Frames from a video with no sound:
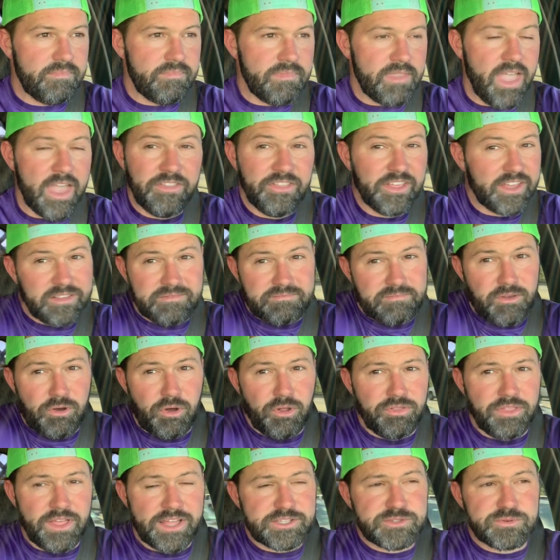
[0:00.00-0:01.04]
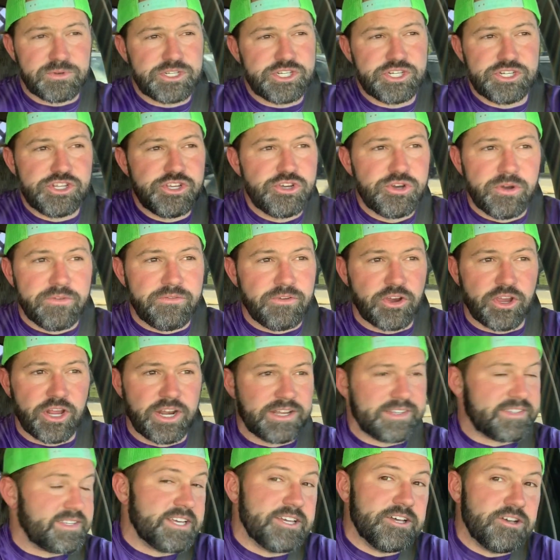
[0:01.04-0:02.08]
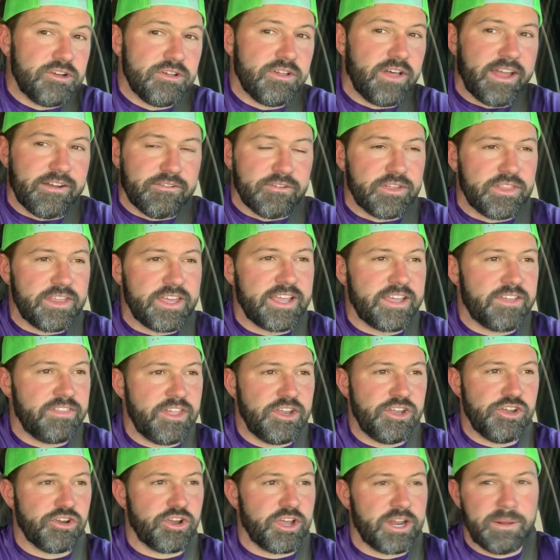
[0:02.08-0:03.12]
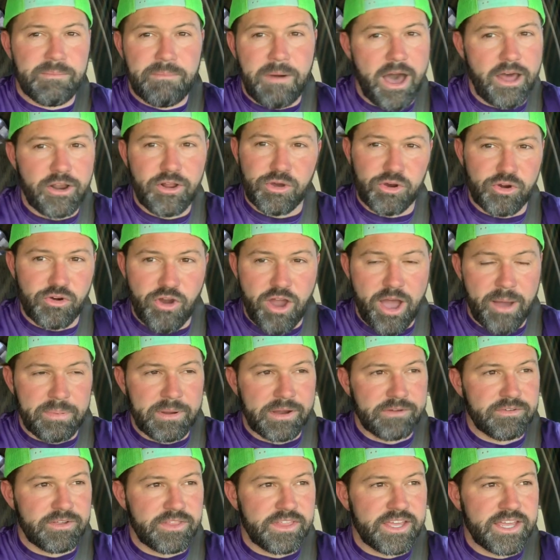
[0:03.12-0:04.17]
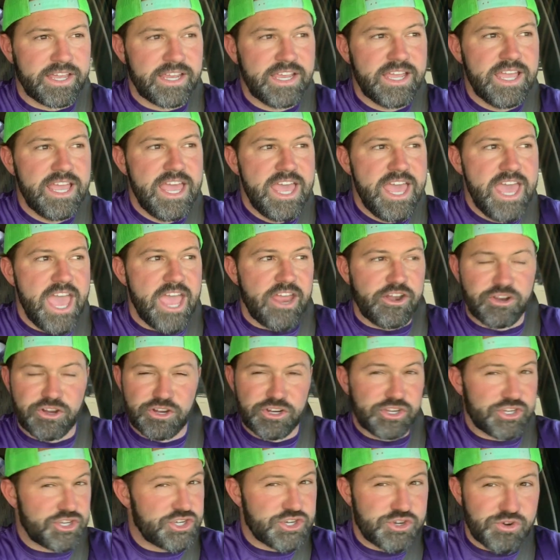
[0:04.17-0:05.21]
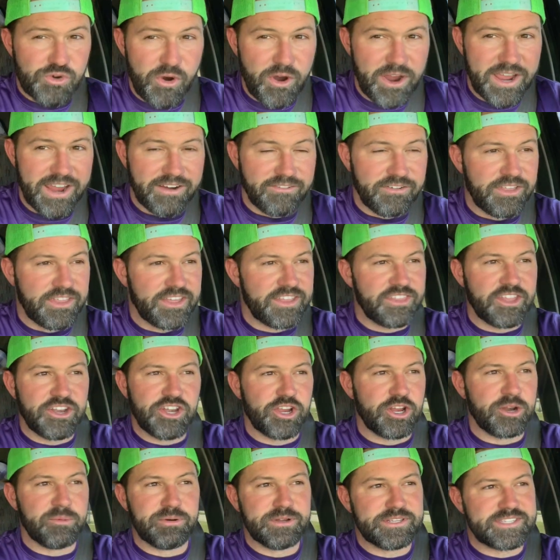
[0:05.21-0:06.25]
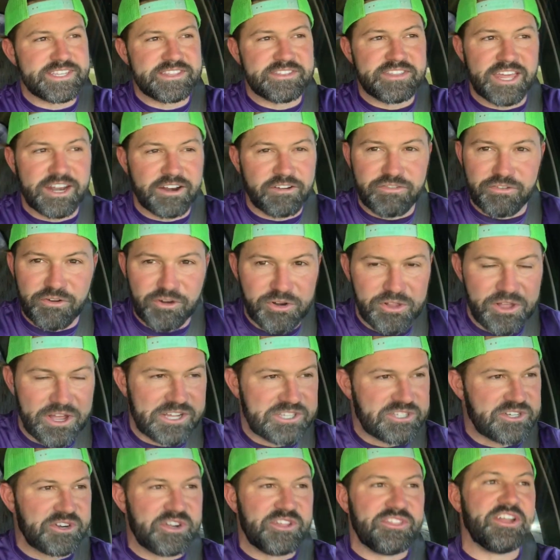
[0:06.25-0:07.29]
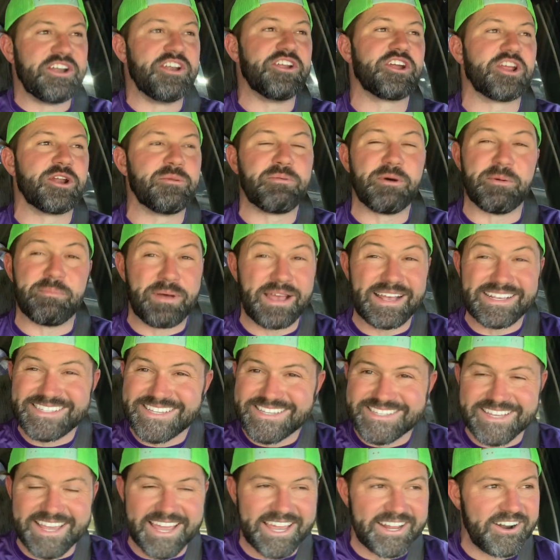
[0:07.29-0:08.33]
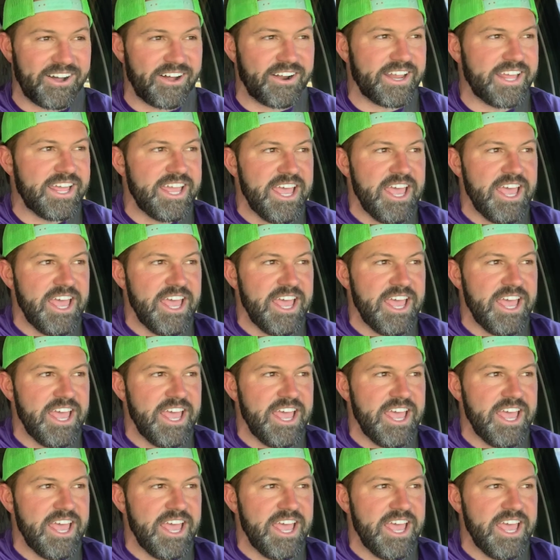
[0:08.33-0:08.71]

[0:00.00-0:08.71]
and like, oh, that's what you do if you're gonna till everything and then you're gonna monocrop everything you're gonna destroy everything. Then you're gonna put synthetic fertilizer on it. Then you're gonna put pesticide on it.